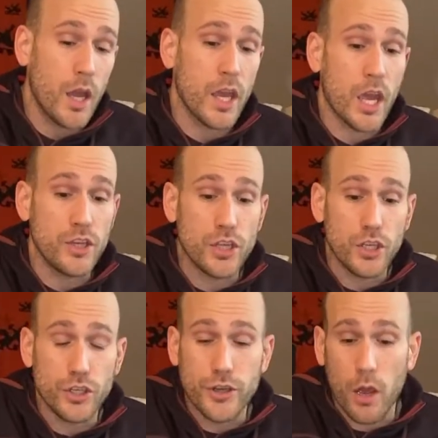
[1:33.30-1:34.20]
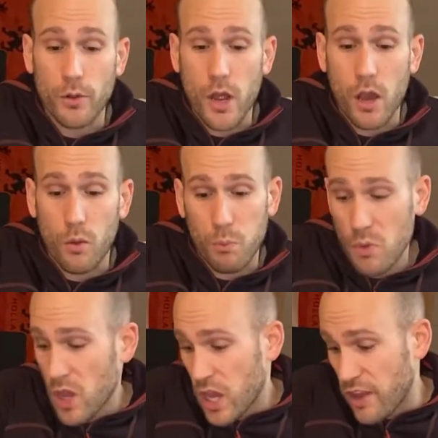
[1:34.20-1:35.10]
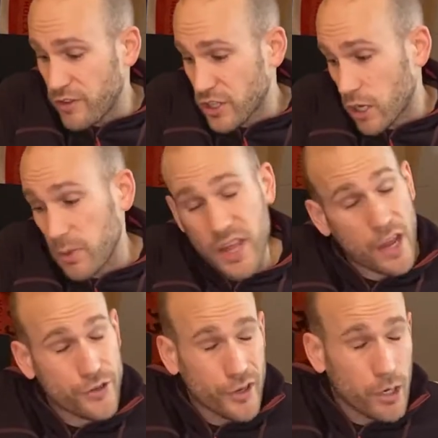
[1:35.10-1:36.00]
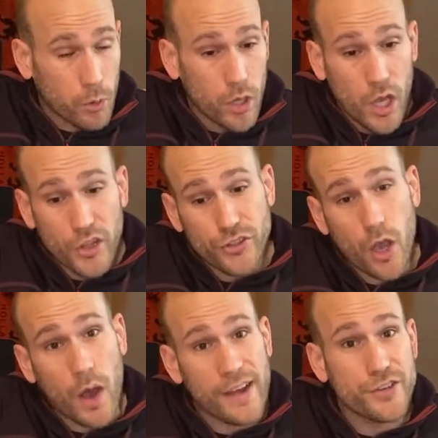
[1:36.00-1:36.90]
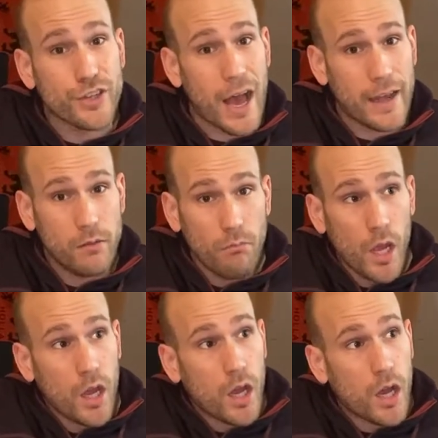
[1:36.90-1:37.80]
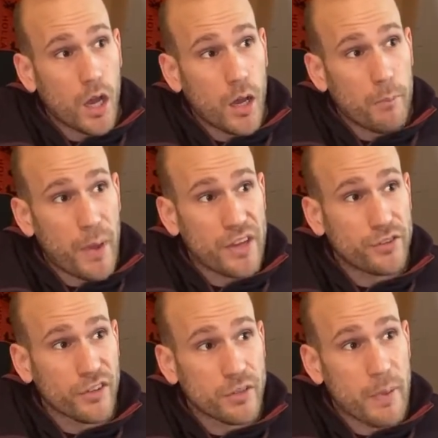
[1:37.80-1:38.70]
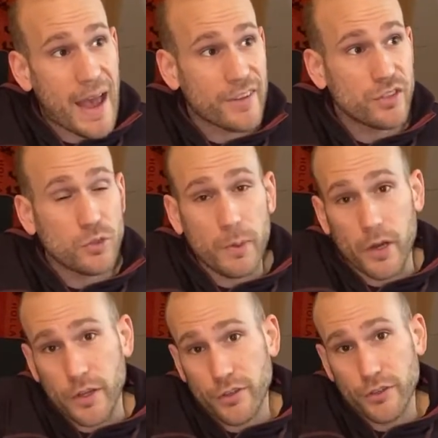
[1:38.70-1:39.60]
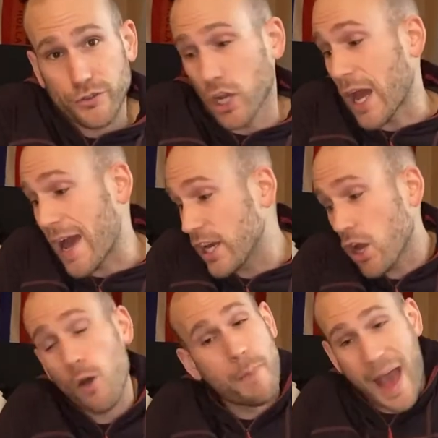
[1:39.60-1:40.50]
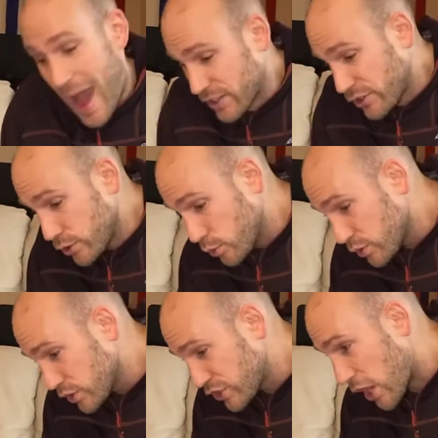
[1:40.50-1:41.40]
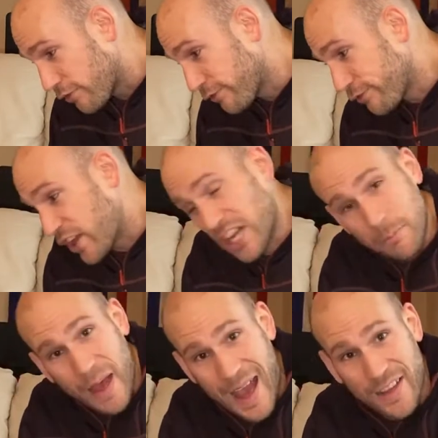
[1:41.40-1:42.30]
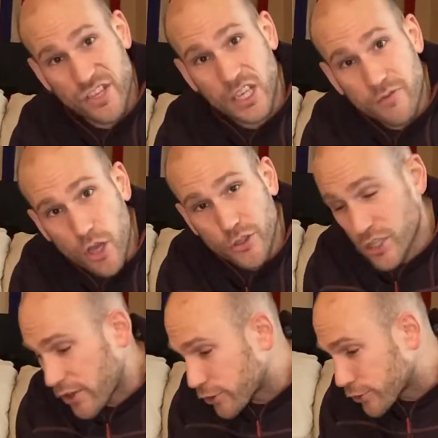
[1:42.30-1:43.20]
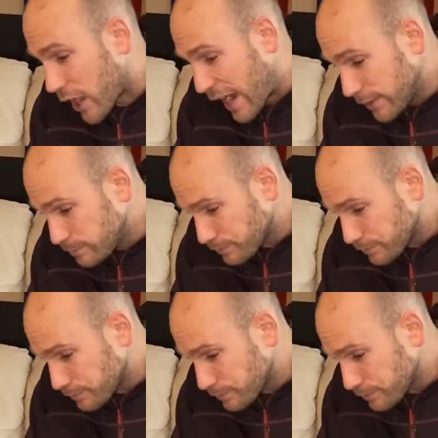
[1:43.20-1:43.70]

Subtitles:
And you don't know if it's going to be that durable. So I decided, based on some past experiences, to kind of go back to self-inflating pads and give those another try.